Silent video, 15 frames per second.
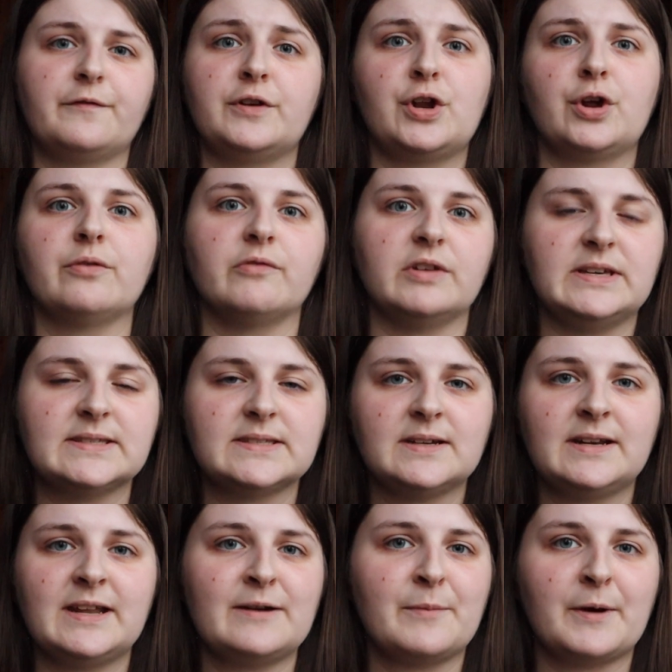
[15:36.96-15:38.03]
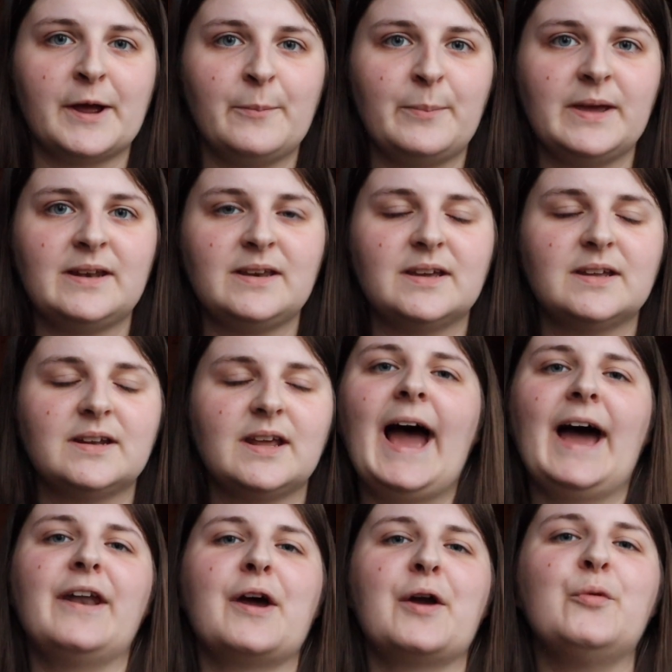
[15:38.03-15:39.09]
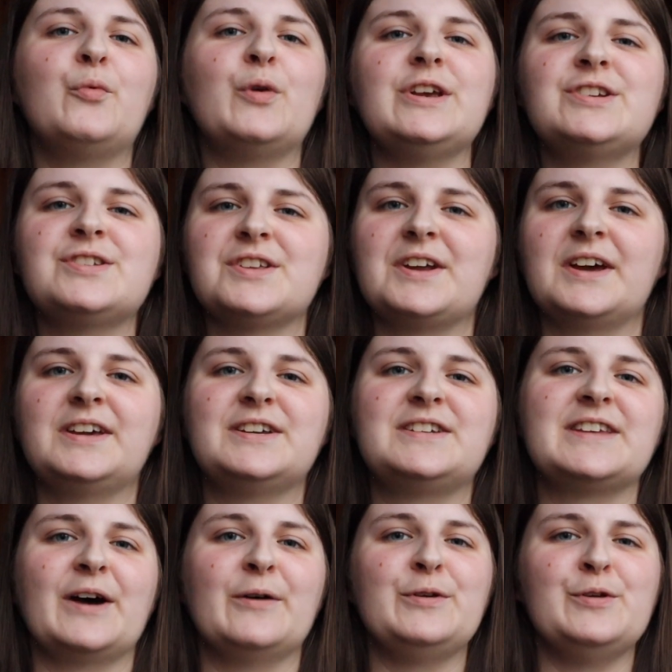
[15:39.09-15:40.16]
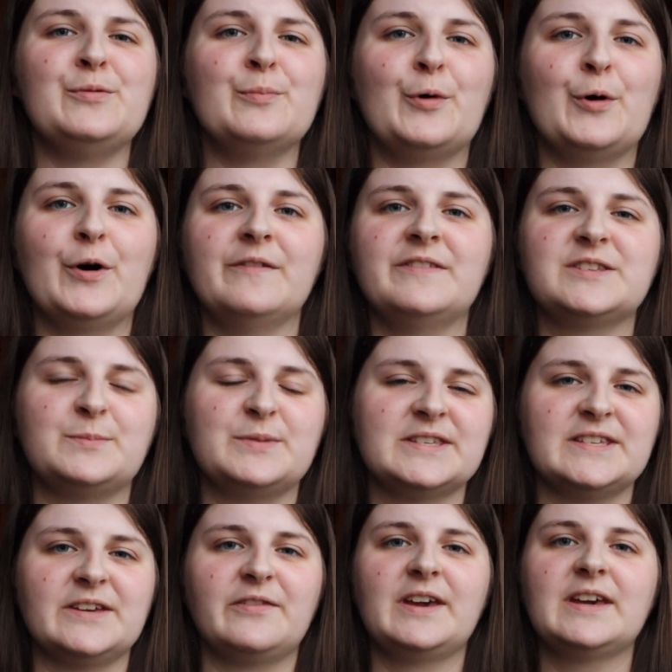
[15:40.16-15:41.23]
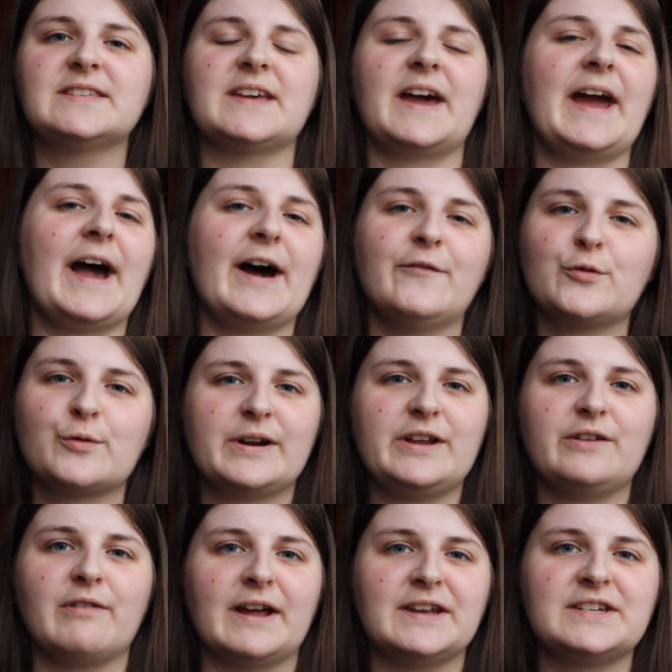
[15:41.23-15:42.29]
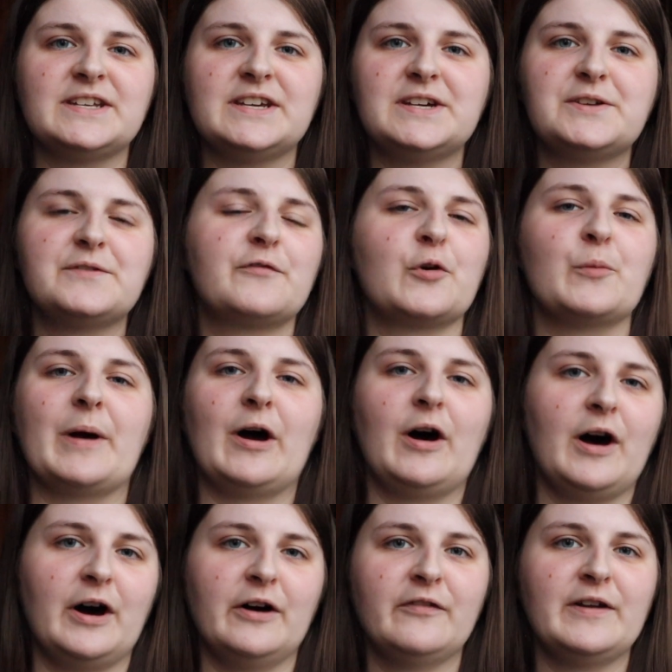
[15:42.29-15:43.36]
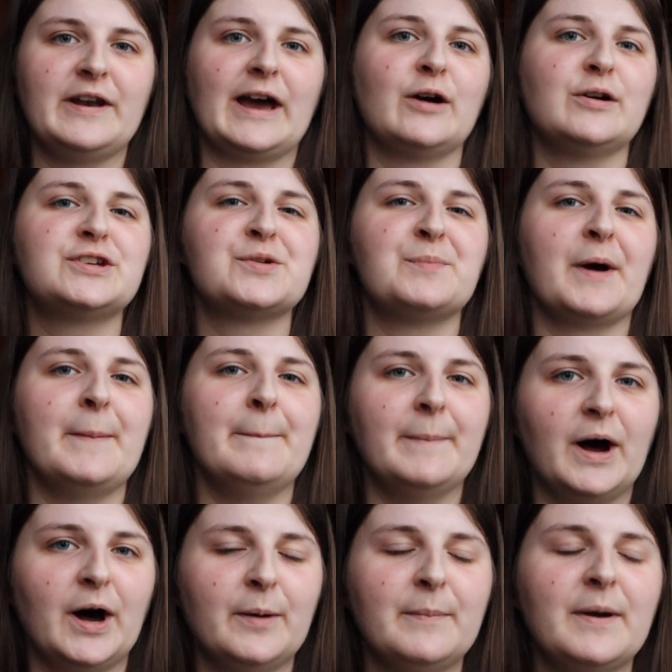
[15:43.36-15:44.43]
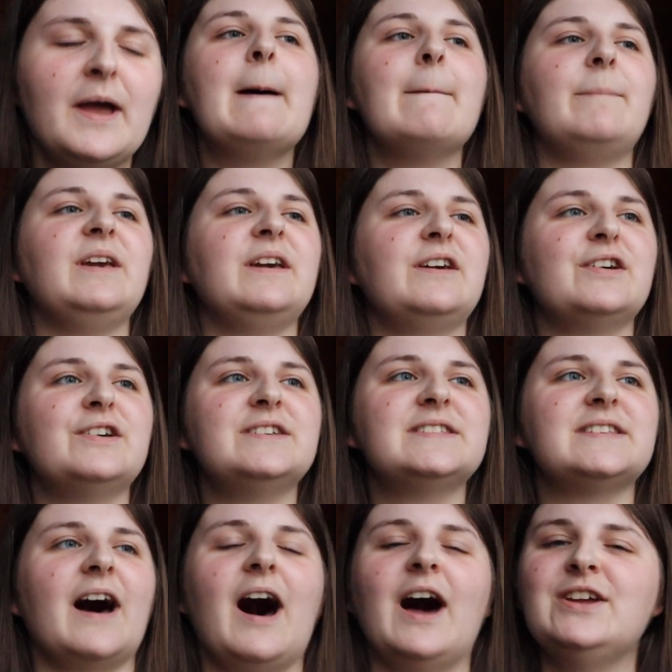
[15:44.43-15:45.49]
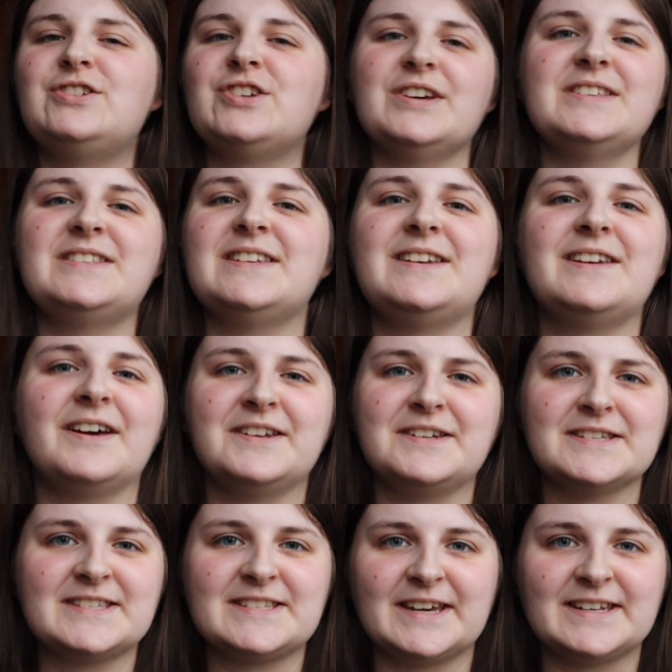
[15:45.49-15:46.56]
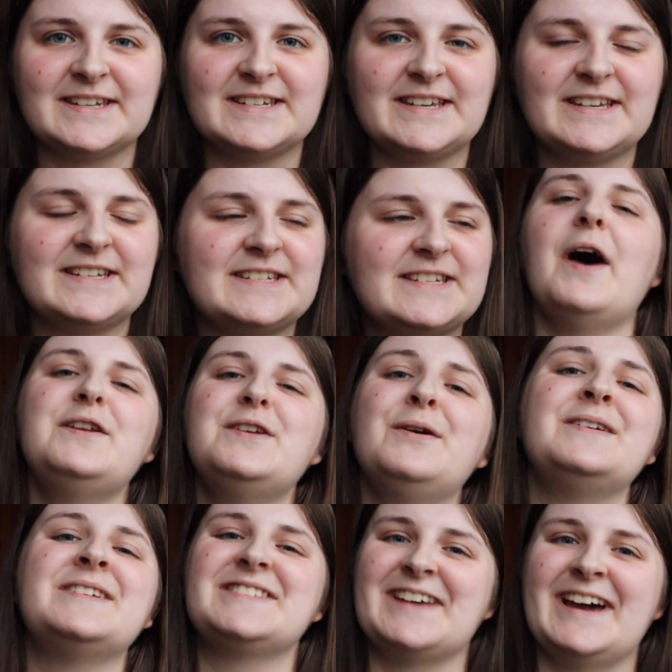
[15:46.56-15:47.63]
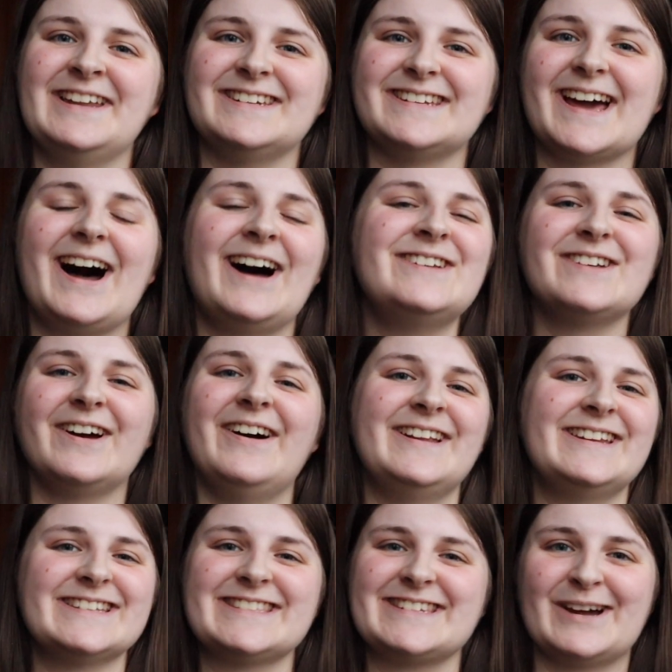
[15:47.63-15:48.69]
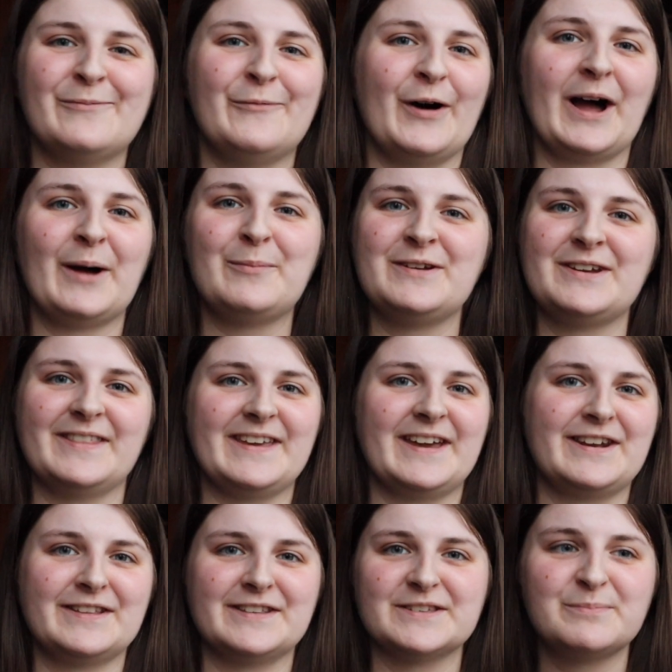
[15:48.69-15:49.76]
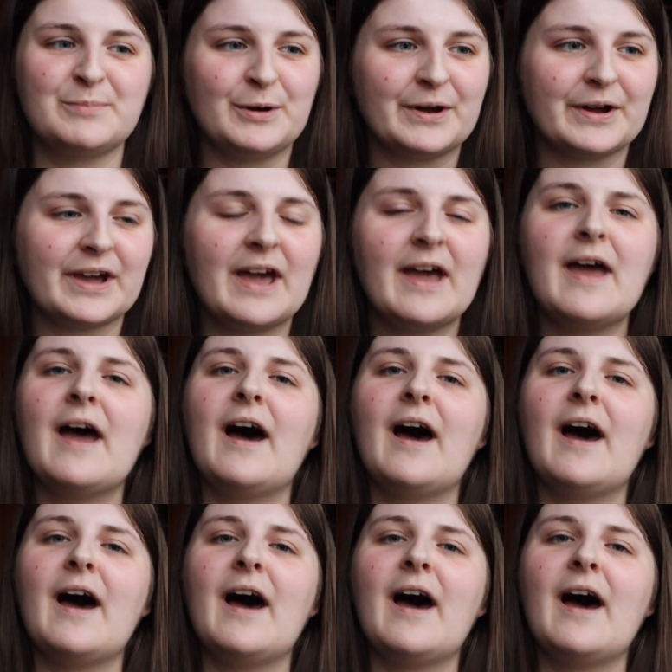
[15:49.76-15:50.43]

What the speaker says: for no reason, in my opinion, and I wish that I could tell you more of the specifics. I have already ranted for about half an hour to my mum because I just didn't understand it. I don't understand. I don't understand what happened at the end of this book.